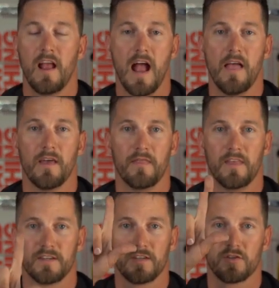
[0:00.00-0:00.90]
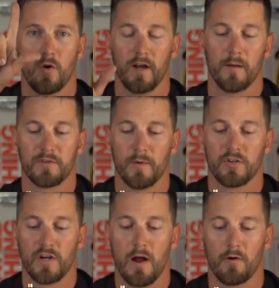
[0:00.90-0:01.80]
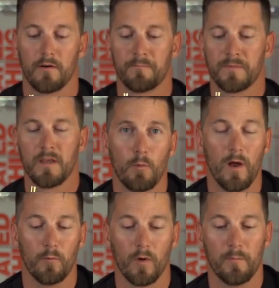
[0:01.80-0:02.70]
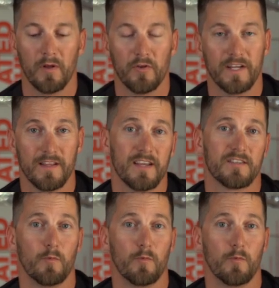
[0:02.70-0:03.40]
And then this is going up to my shower. When we're building this